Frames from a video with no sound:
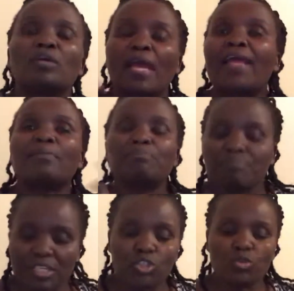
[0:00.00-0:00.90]
help
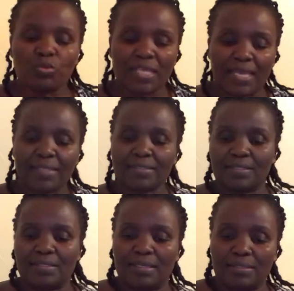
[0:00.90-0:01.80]
me do the
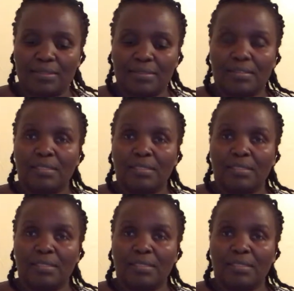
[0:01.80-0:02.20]
exercise,